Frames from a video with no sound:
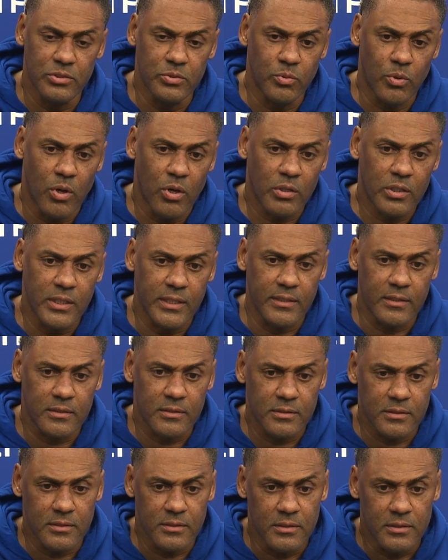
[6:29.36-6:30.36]
walking
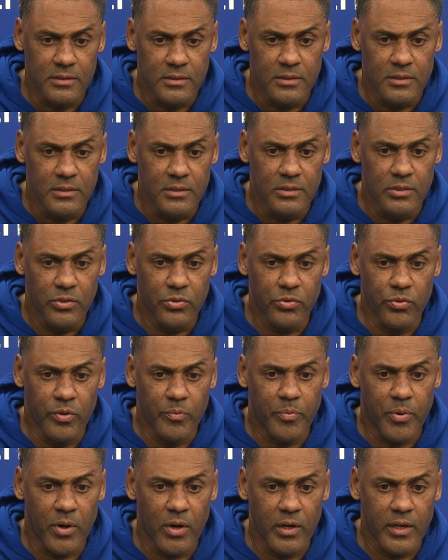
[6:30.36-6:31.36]
through the
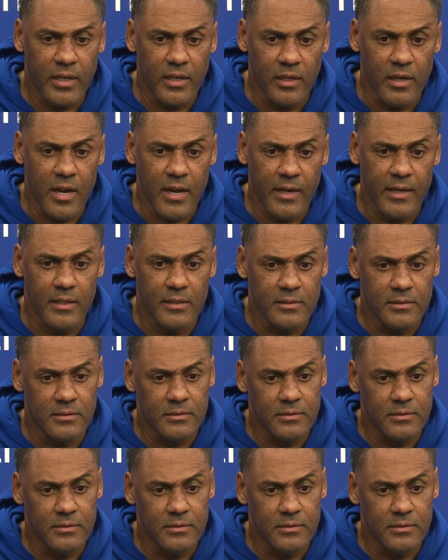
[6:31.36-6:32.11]
park at night,